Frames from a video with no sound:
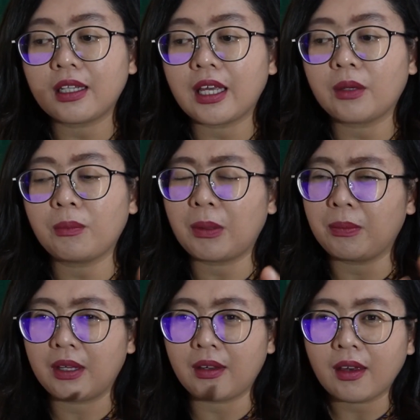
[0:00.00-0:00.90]
like
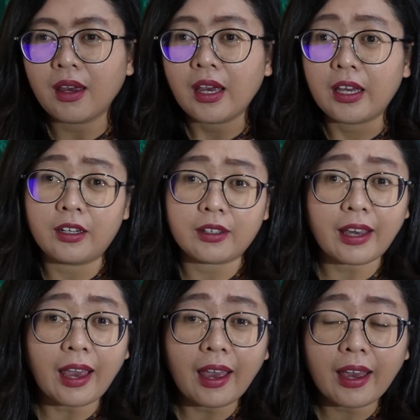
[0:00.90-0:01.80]
maybe in the
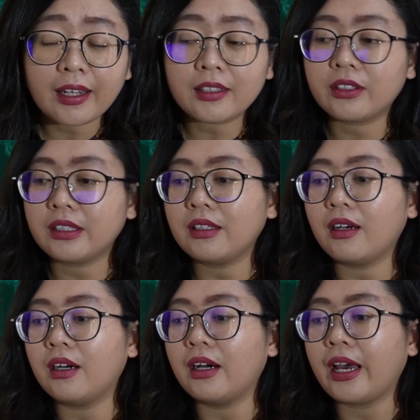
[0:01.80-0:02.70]
cans
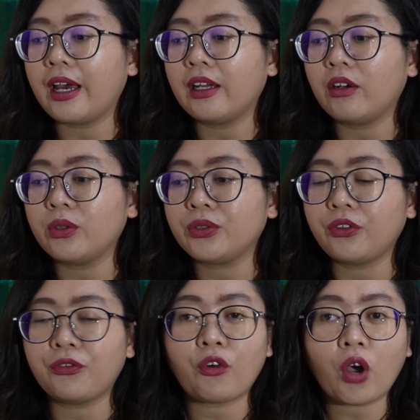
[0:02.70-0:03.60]
and
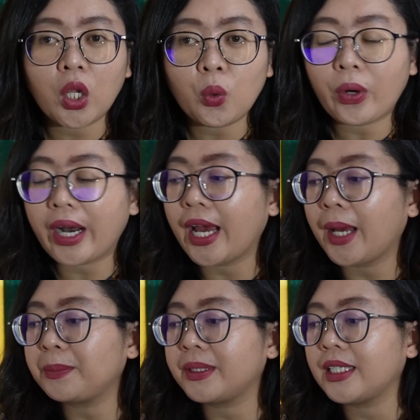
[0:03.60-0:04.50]
also foil
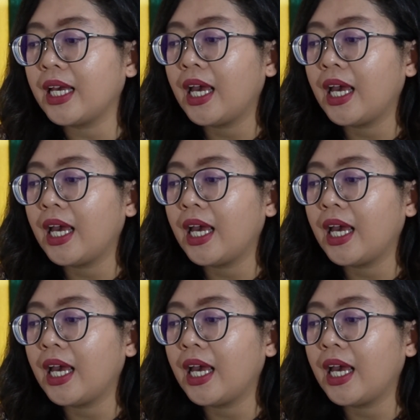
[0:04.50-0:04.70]
wraps,